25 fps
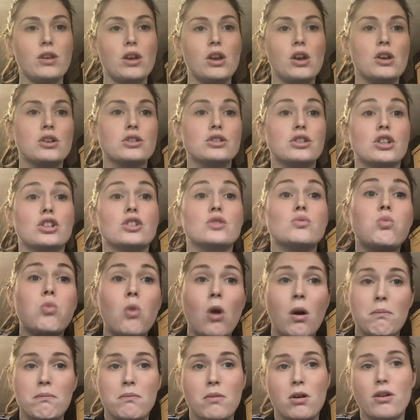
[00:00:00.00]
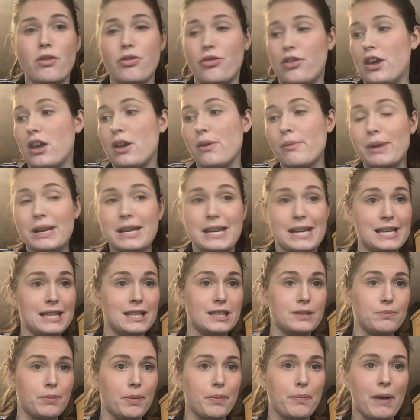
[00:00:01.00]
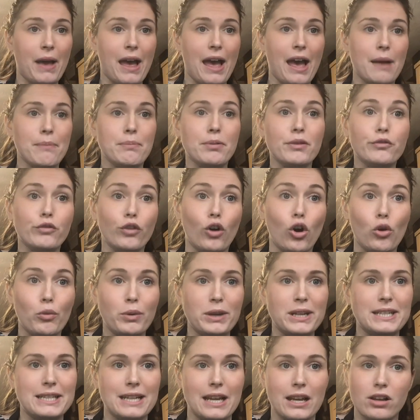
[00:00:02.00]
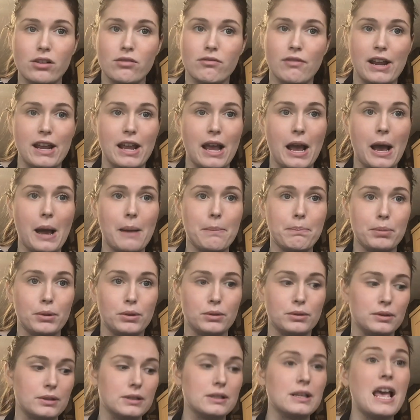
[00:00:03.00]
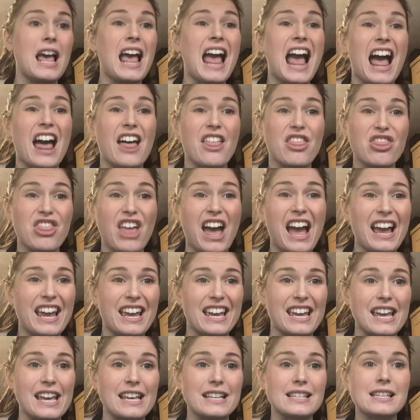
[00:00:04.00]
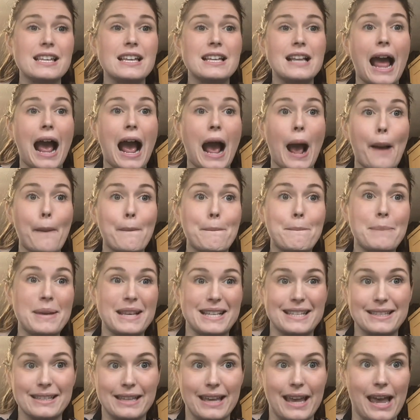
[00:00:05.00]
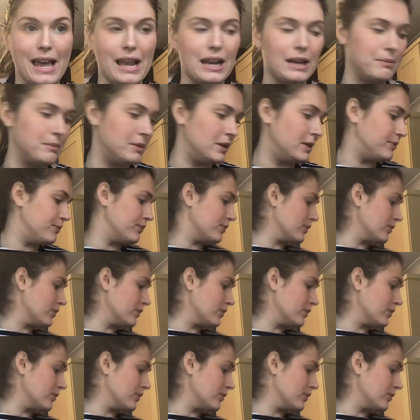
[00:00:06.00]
So there's one more thing we need to prepare before we decorate our buns, and that is our biscuit element.